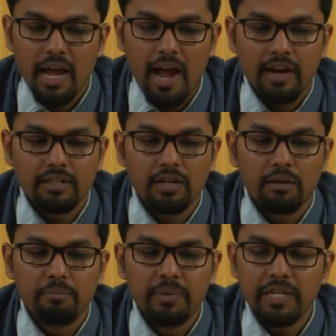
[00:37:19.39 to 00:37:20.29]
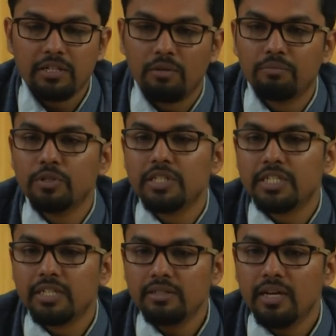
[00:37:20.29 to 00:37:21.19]
and the complete
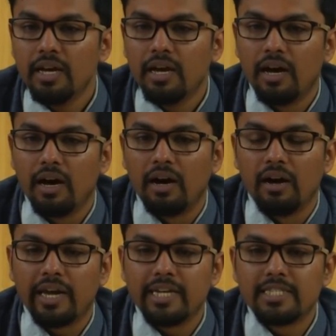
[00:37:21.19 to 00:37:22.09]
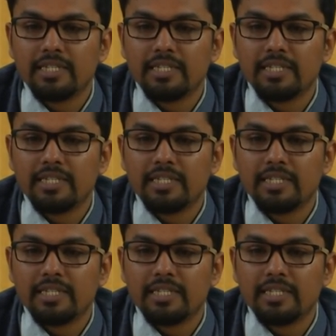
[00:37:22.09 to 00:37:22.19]
composition uh, gets a